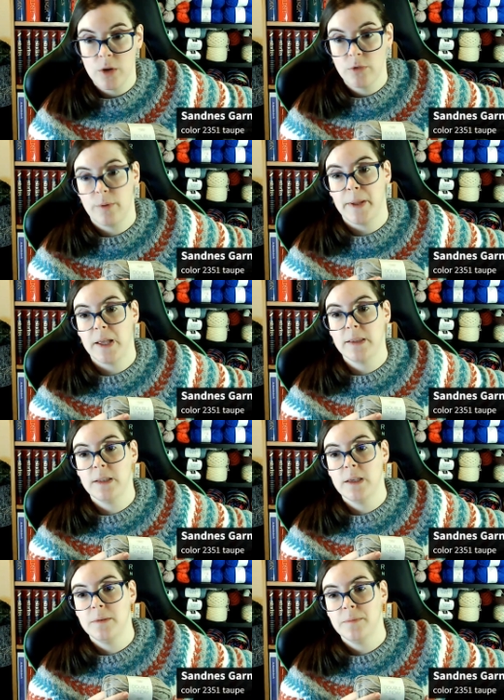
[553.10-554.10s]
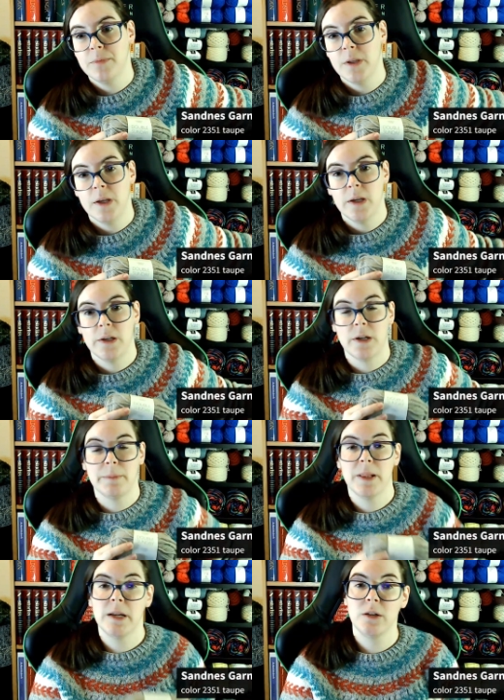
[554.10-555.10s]
from my hat knitting, and I'm
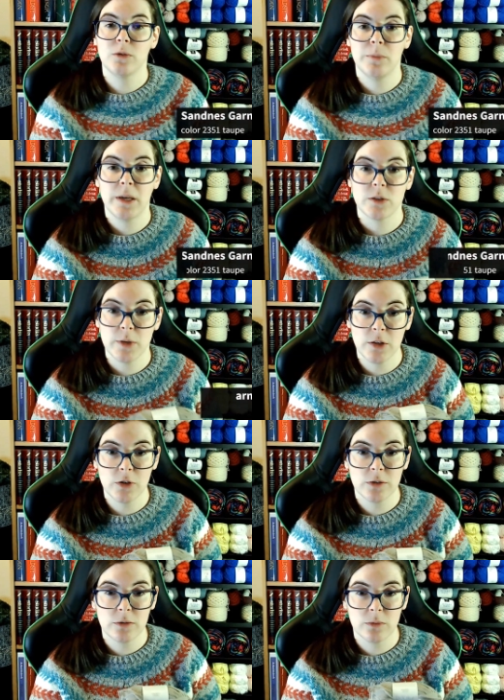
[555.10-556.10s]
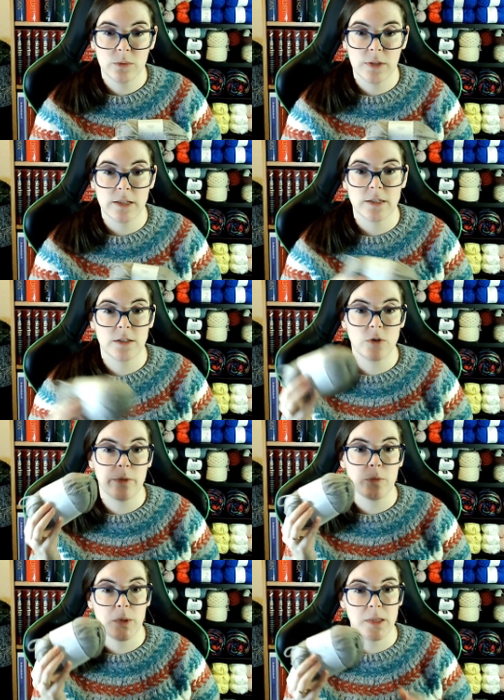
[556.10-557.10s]
planning to make a sweater that's
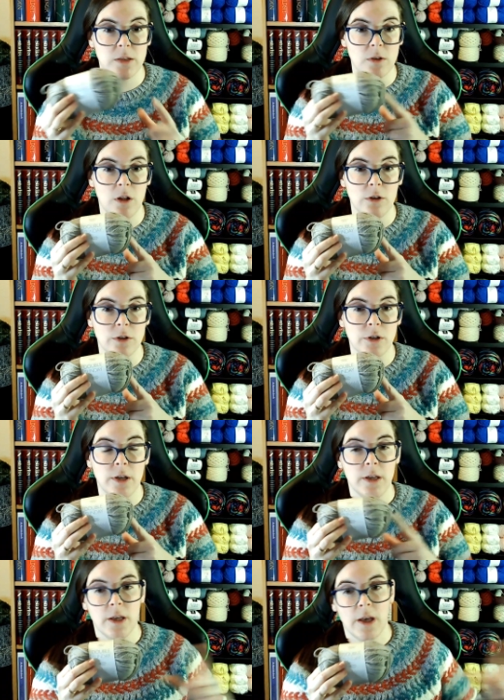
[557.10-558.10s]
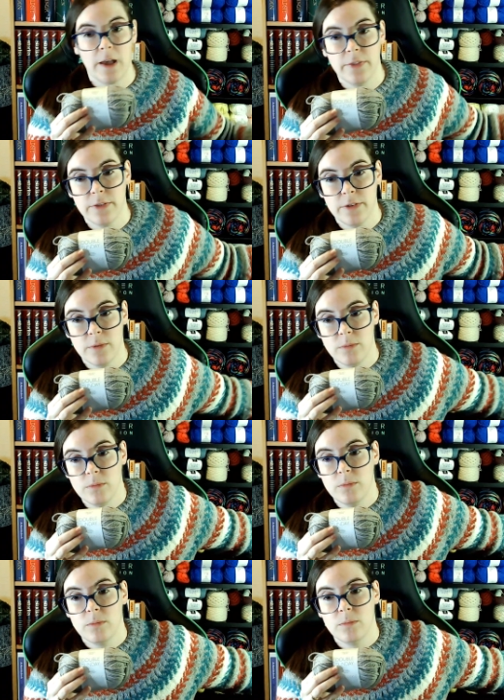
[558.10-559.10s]
striped with this color and
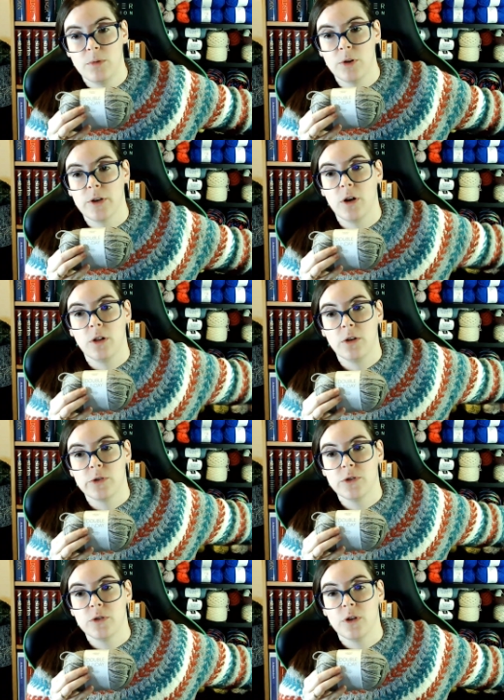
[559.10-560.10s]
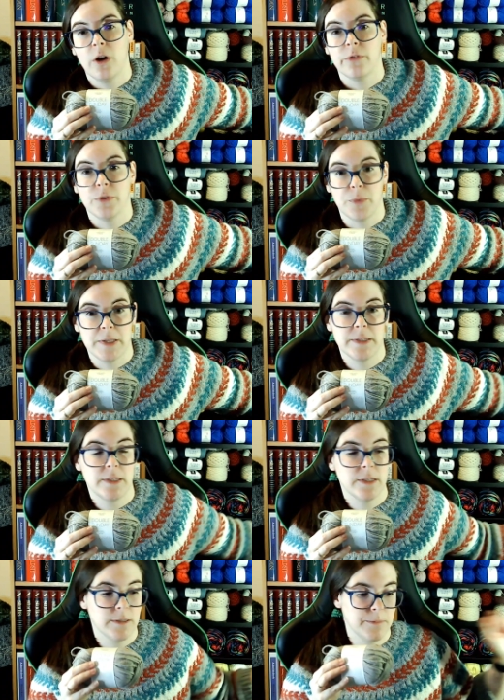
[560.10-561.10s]
multicolored of the
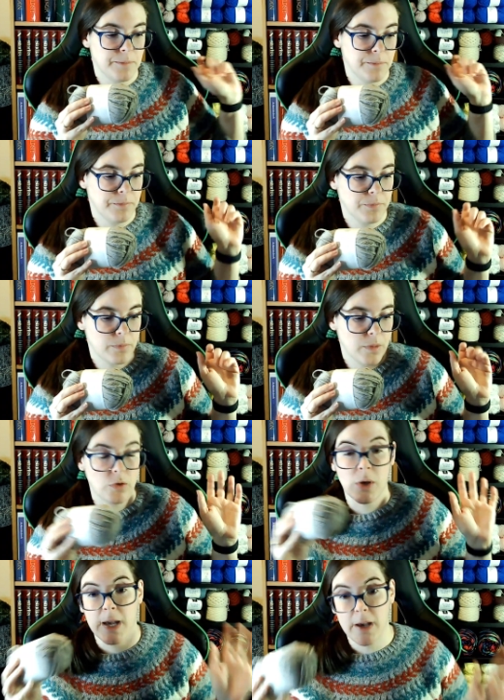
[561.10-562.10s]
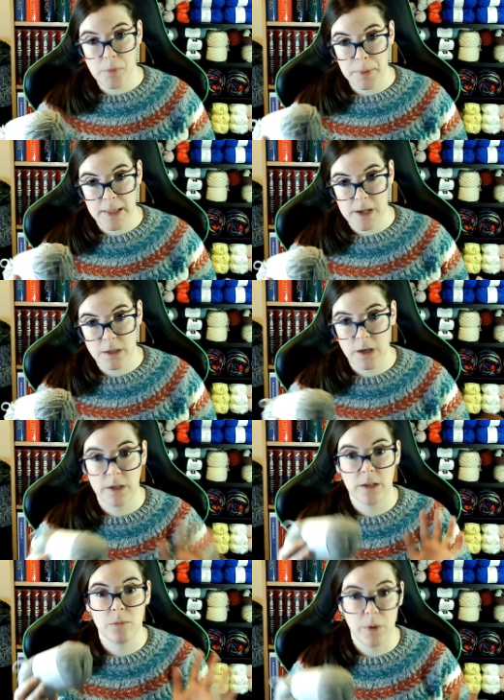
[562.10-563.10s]
rest. So I have a plan. I
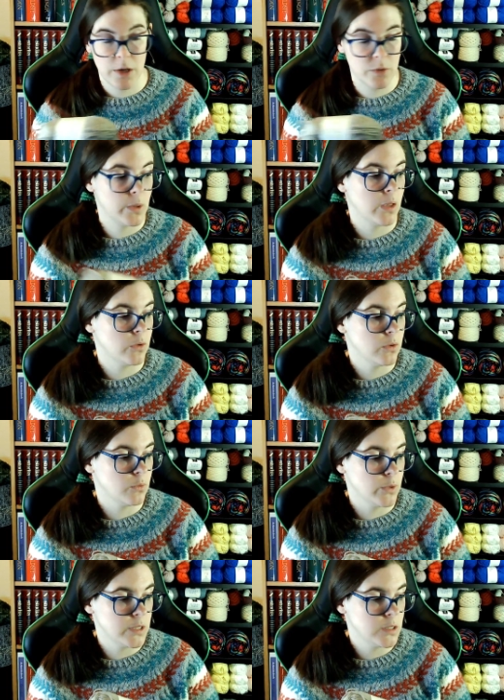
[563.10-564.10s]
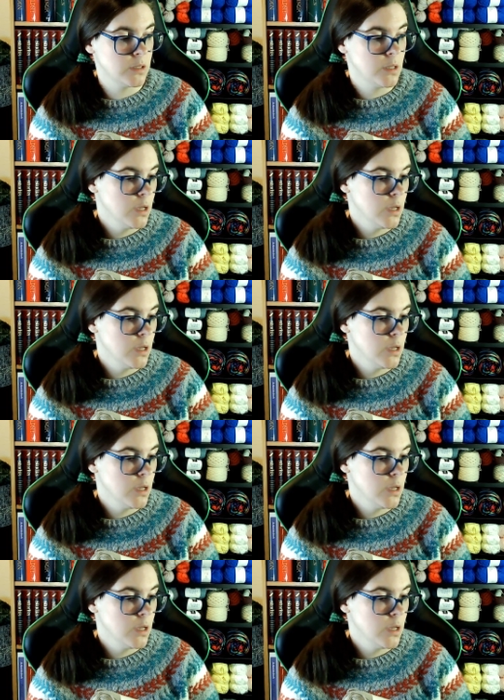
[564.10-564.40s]
didn't buy it without reason,